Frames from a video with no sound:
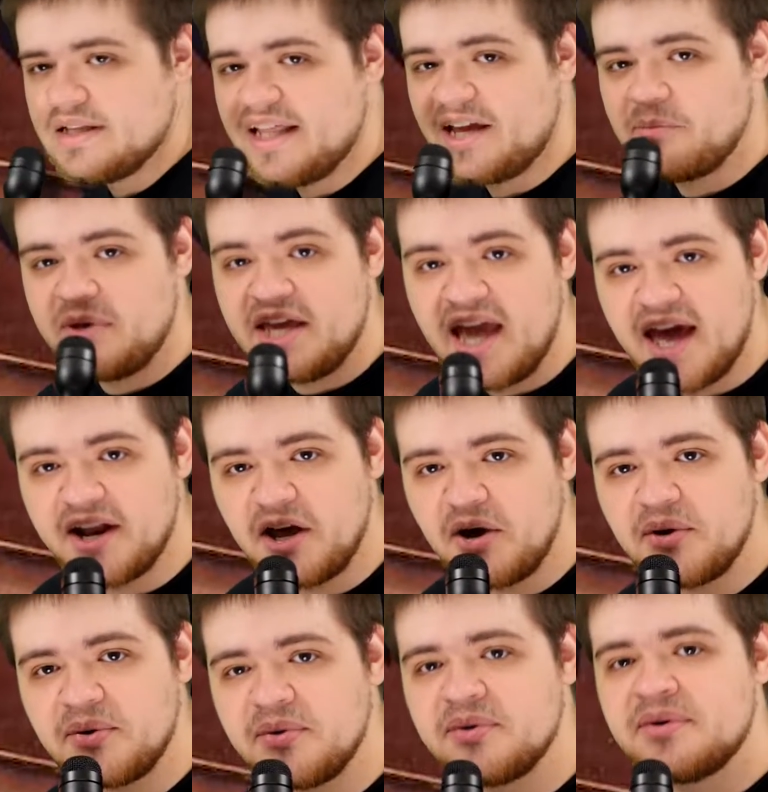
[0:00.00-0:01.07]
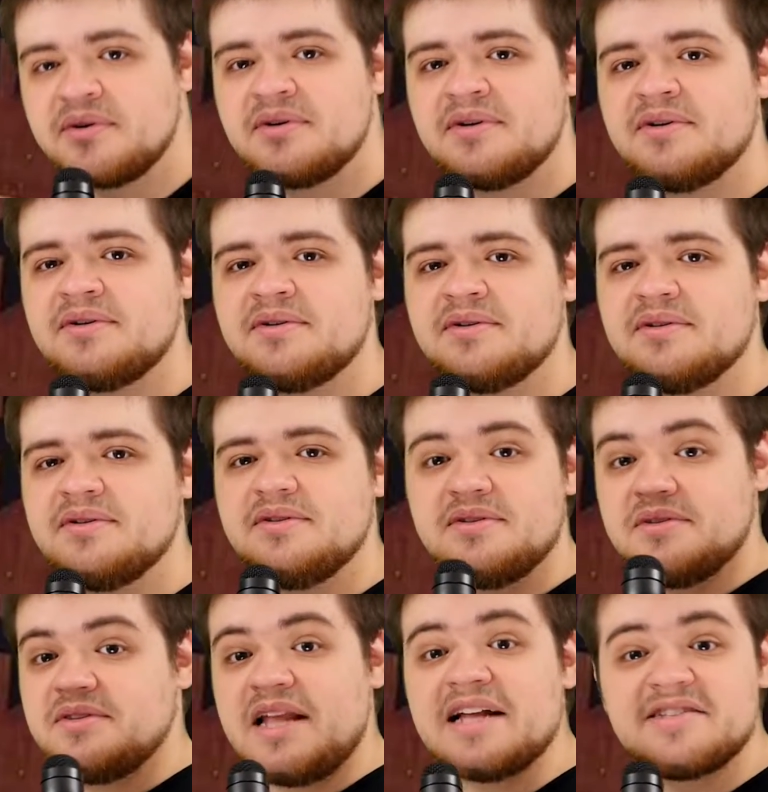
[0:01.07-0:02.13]
like a piano
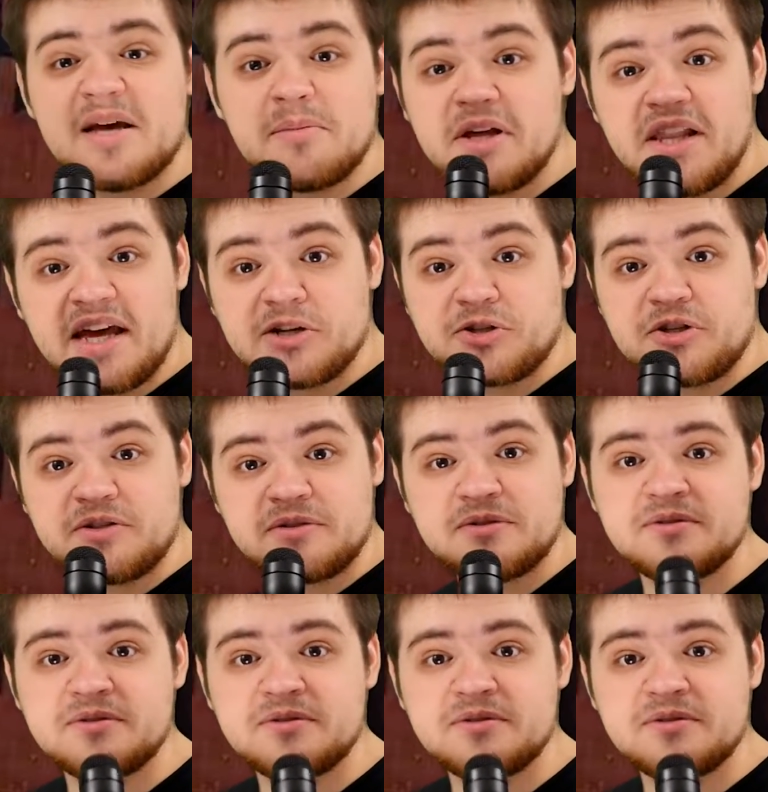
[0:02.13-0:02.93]
that's emulation.